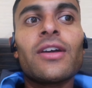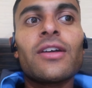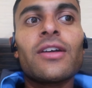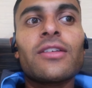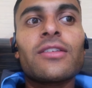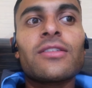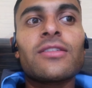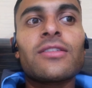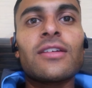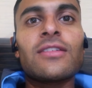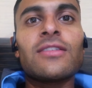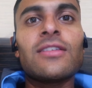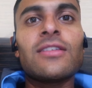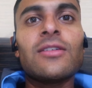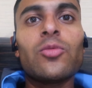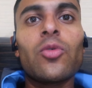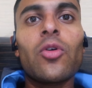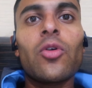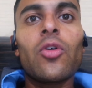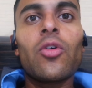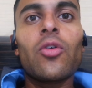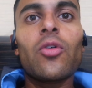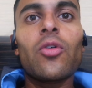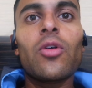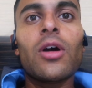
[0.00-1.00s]
City
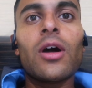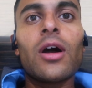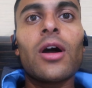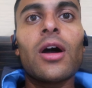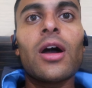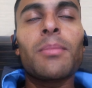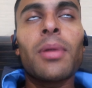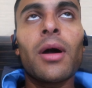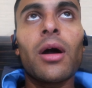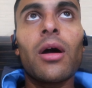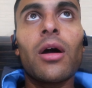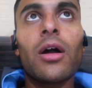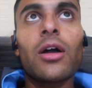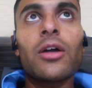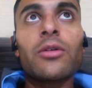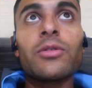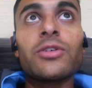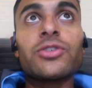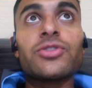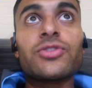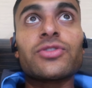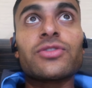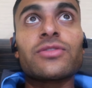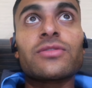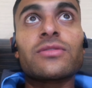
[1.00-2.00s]
Wall Park,
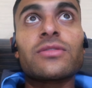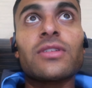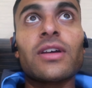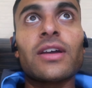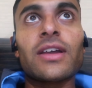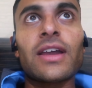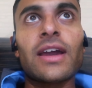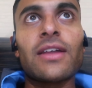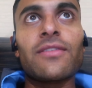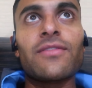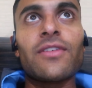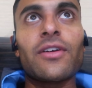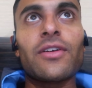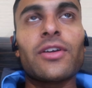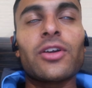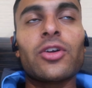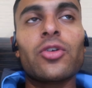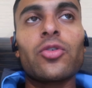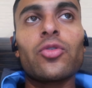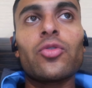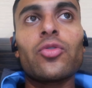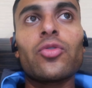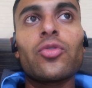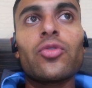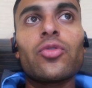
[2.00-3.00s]
which was again very
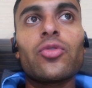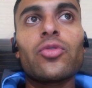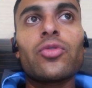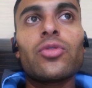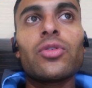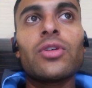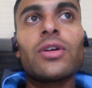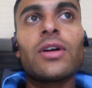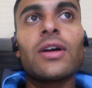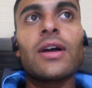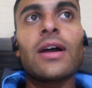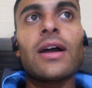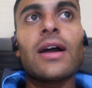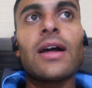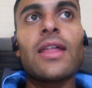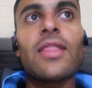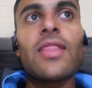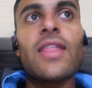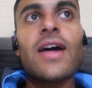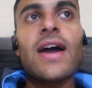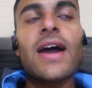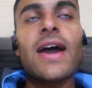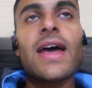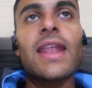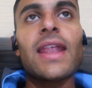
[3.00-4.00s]
cool,
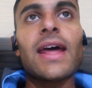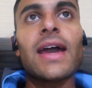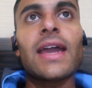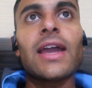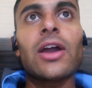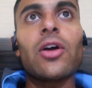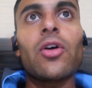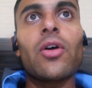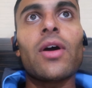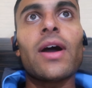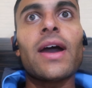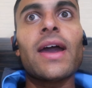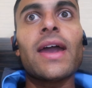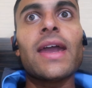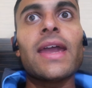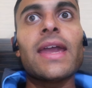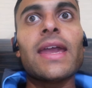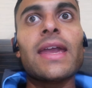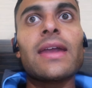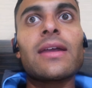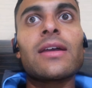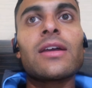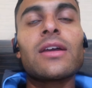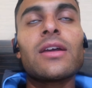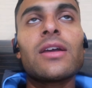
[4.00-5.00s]
and then I got
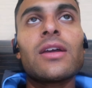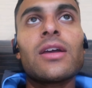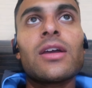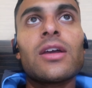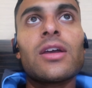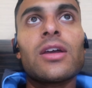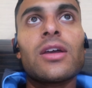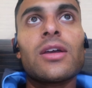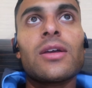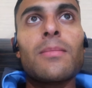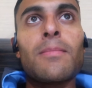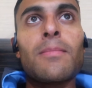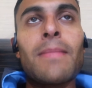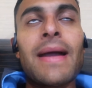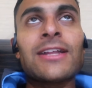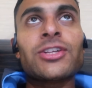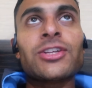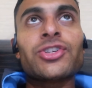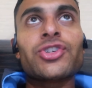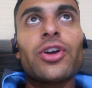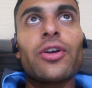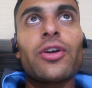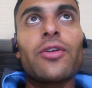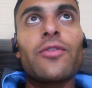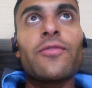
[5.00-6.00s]
a
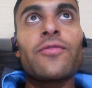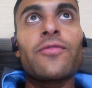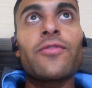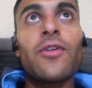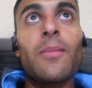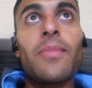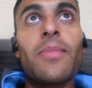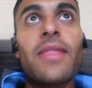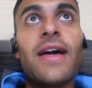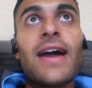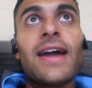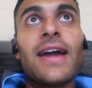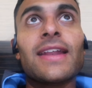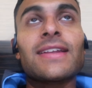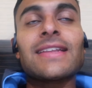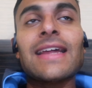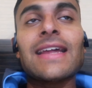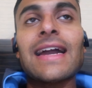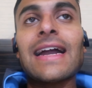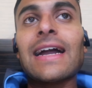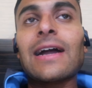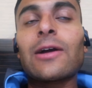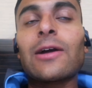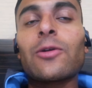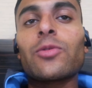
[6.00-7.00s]
metro from there
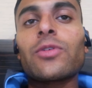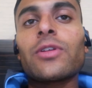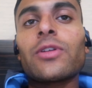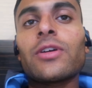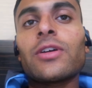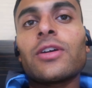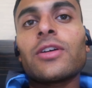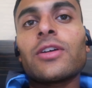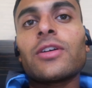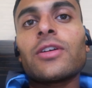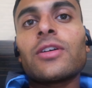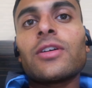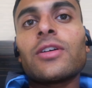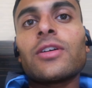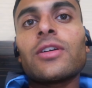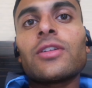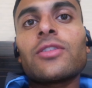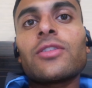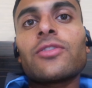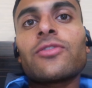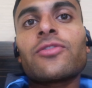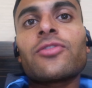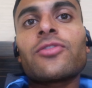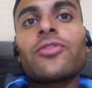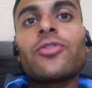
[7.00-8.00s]
down
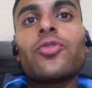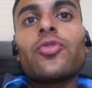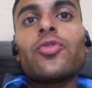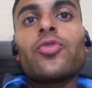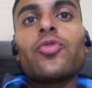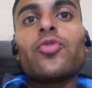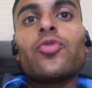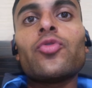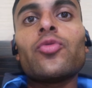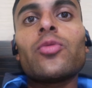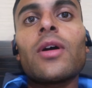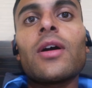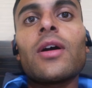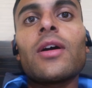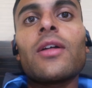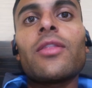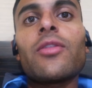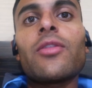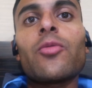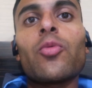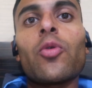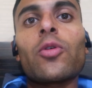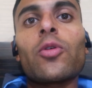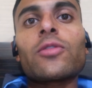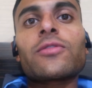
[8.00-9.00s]
to
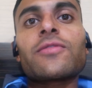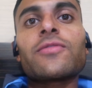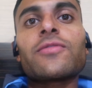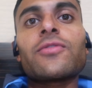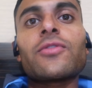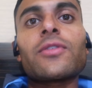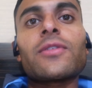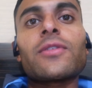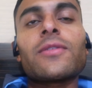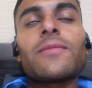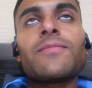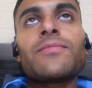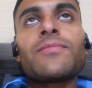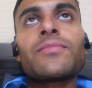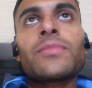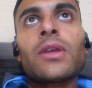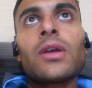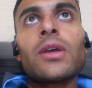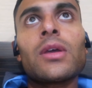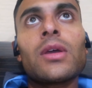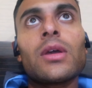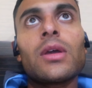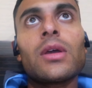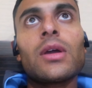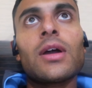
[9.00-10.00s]
the waterfront,
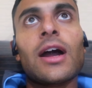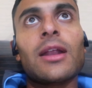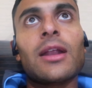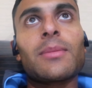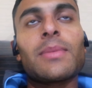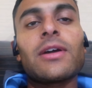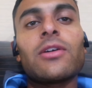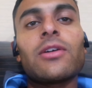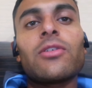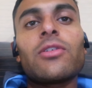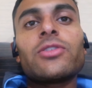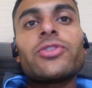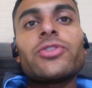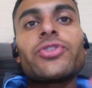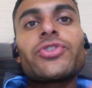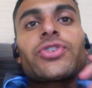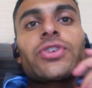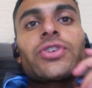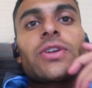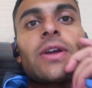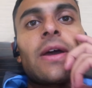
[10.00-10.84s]
had a bit of lunch,